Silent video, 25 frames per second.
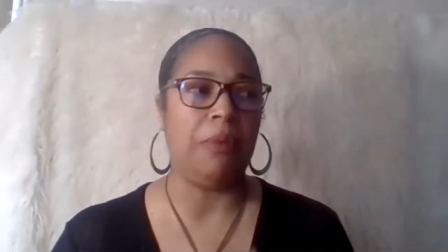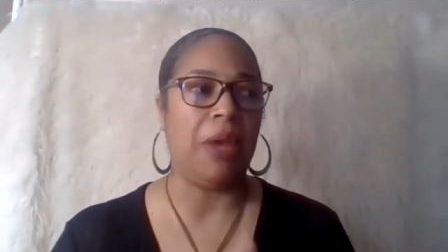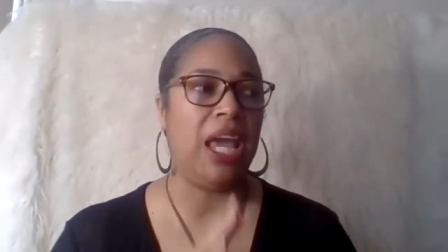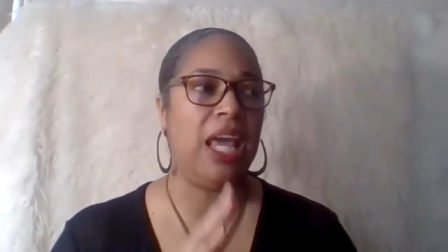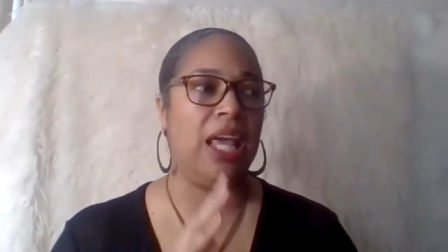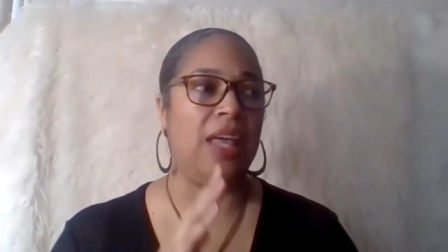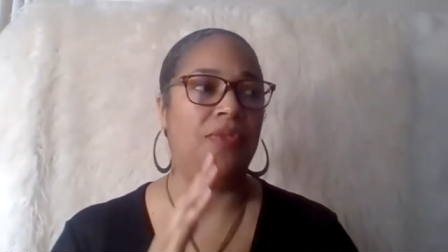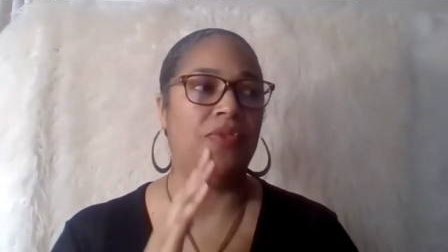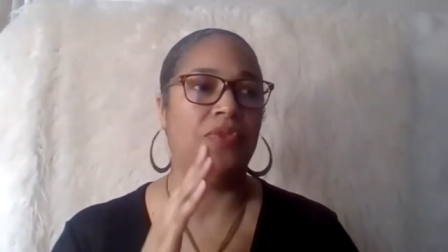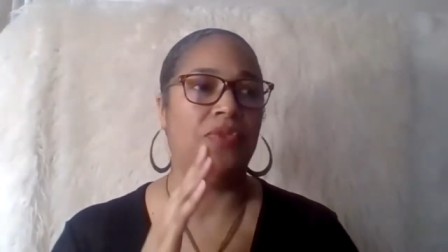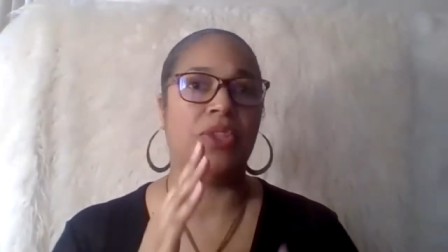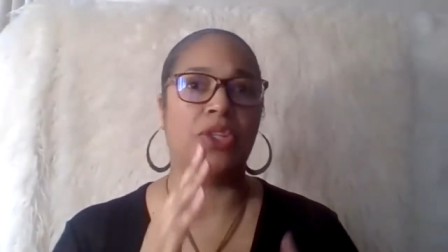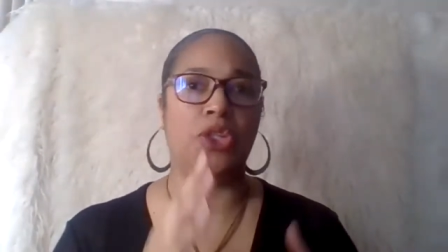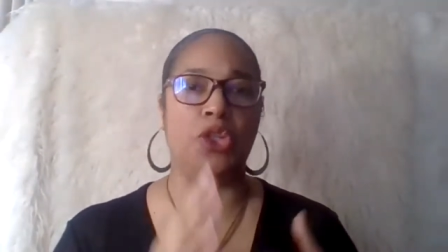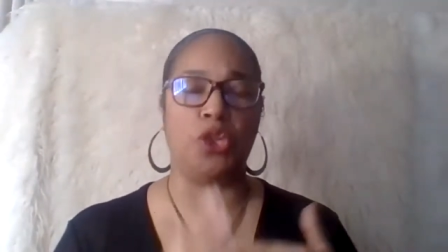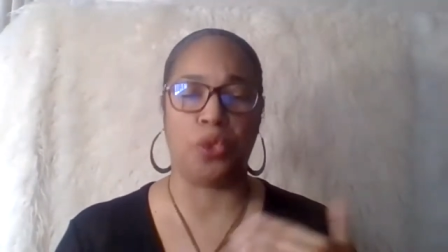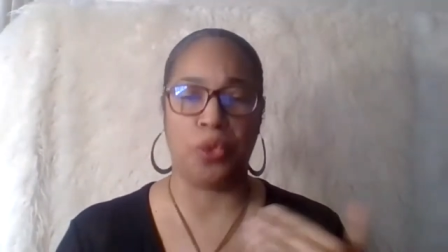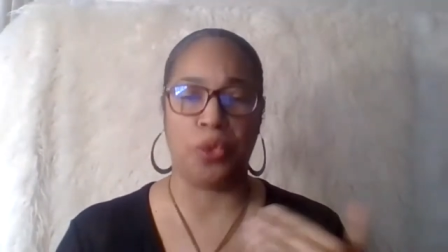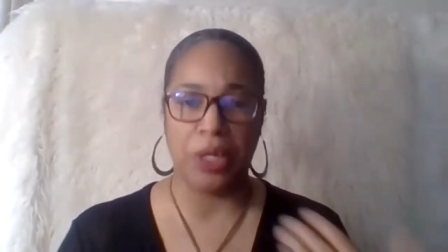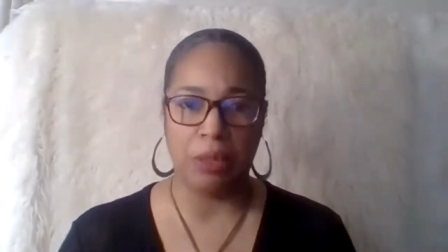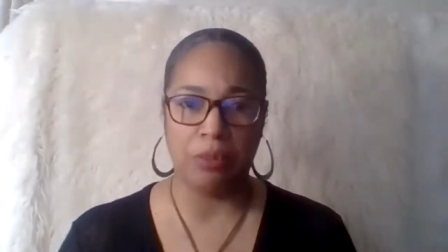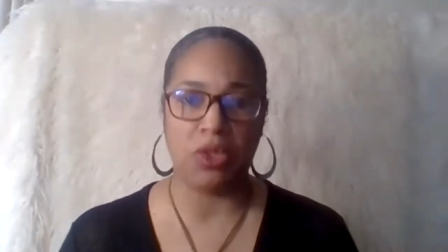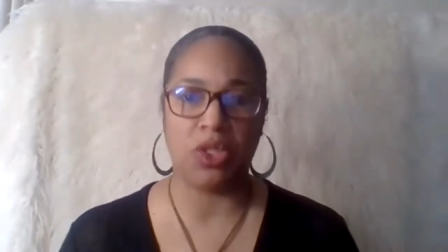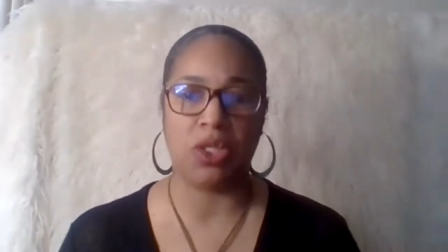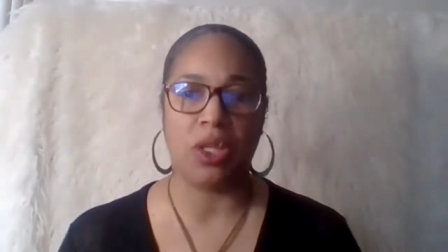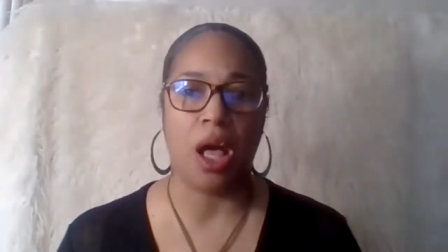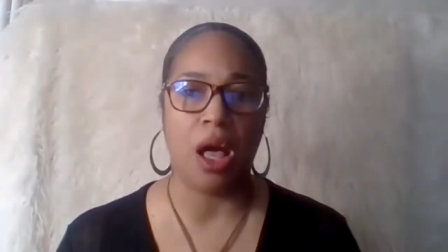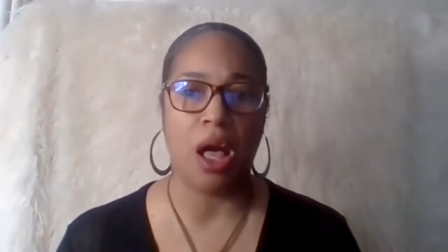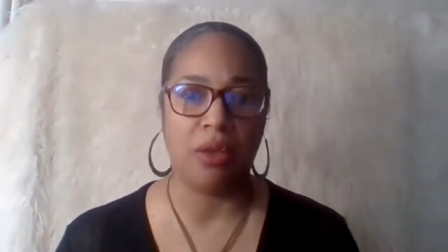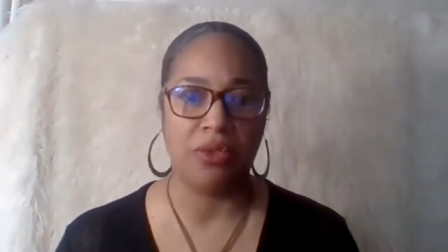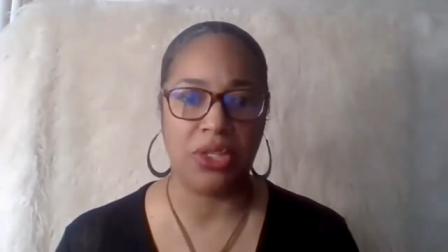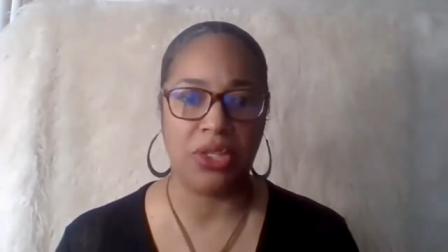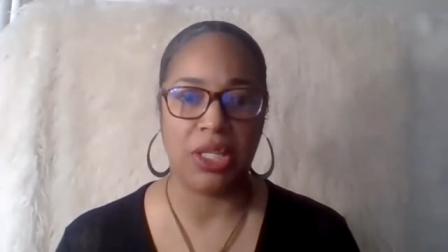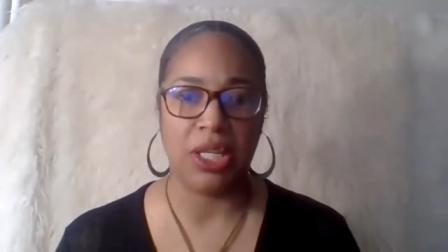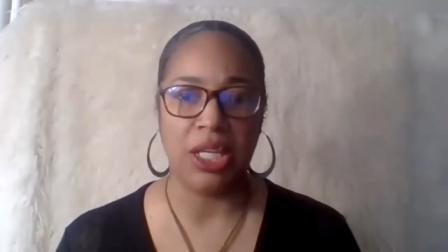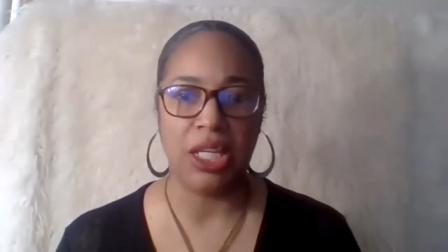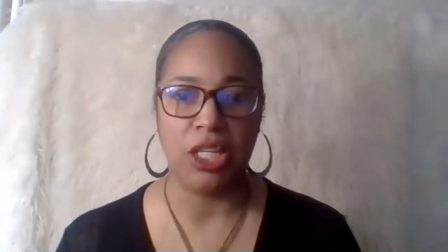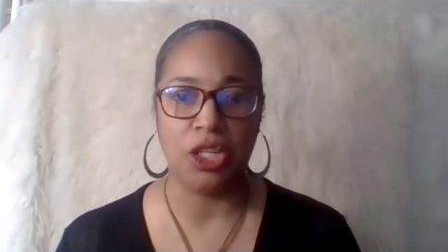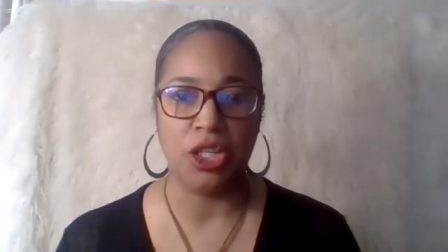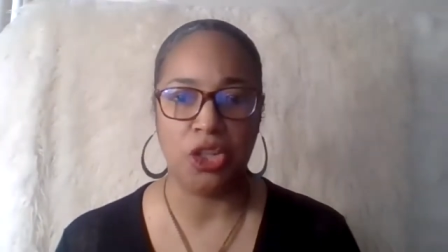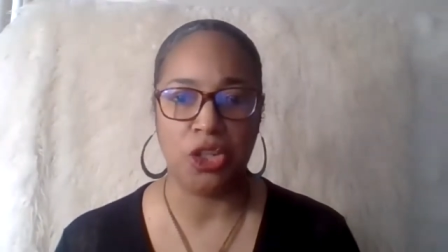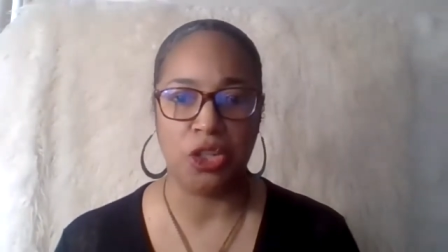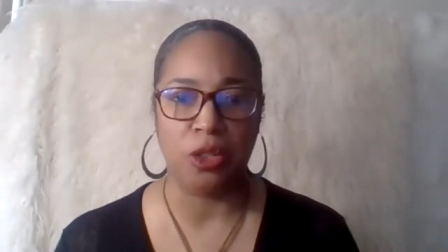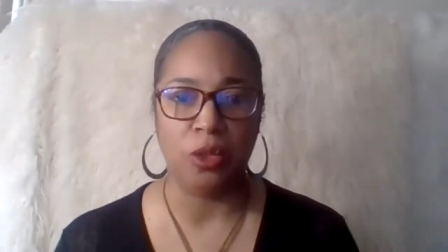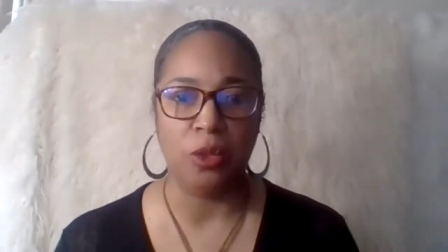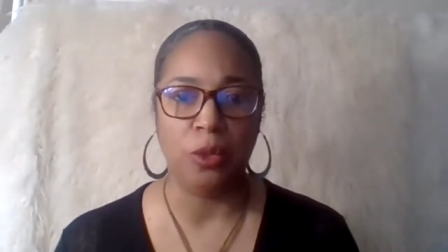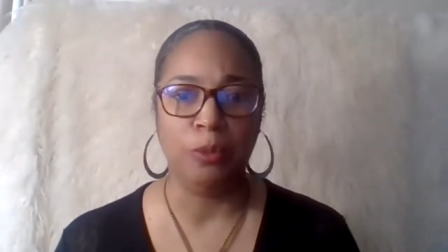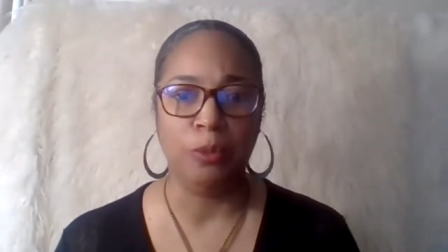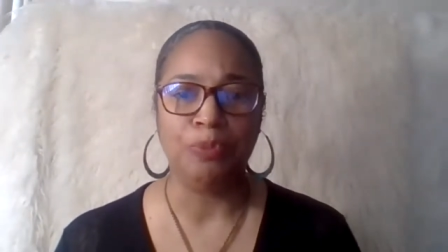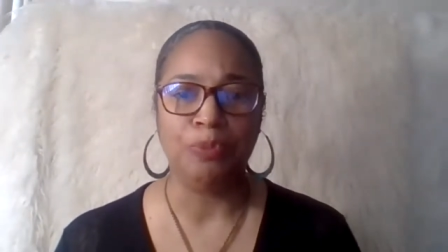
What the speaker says: and the dream solves the issue.